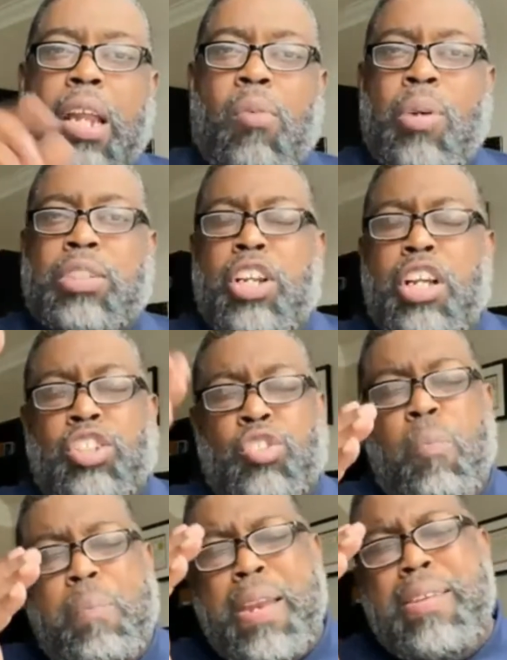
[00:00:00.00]
It wasn't a
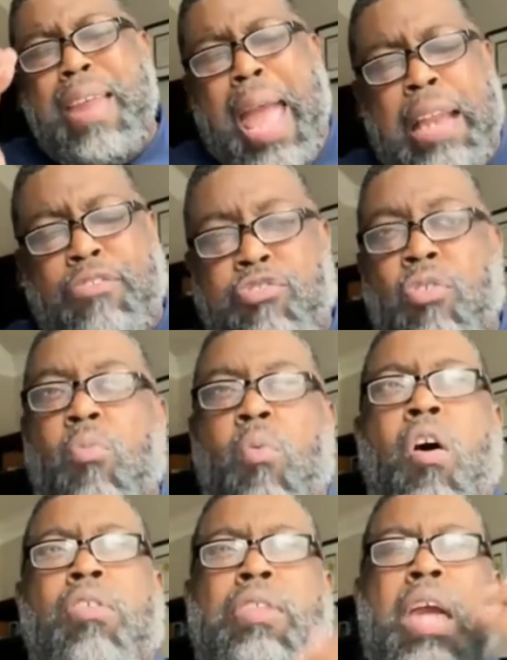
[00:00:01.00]
supernatural
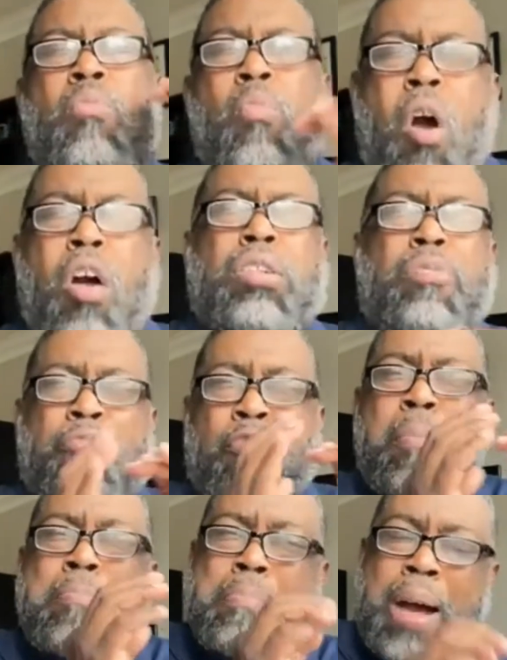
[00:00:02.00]
walk. They walked
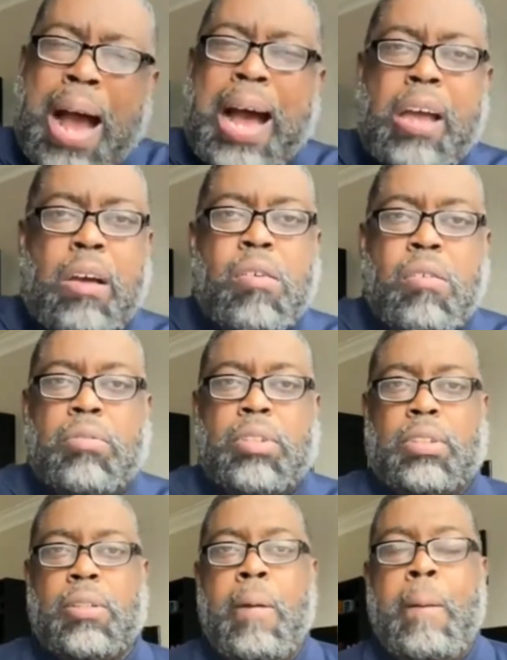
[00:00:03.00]
for
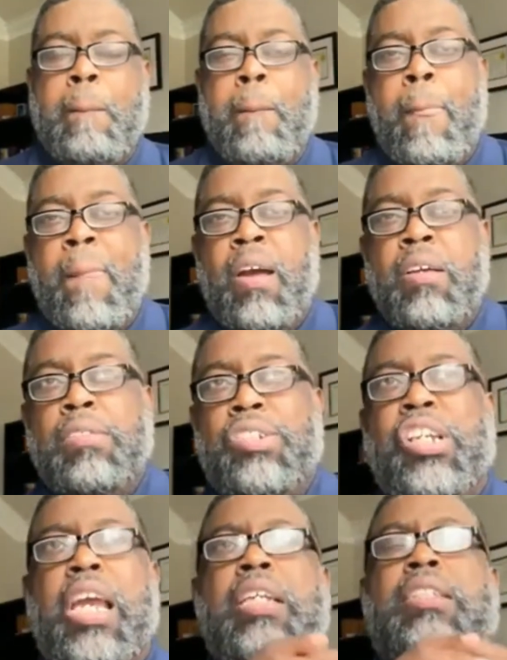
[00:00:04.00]
miles.
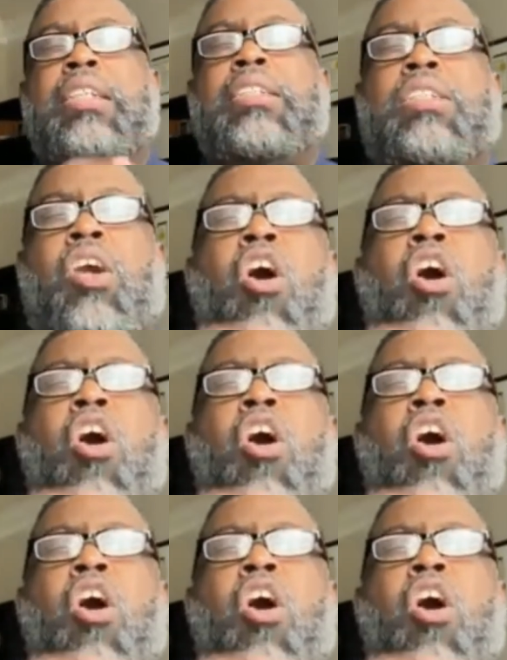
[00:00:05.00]
Jesus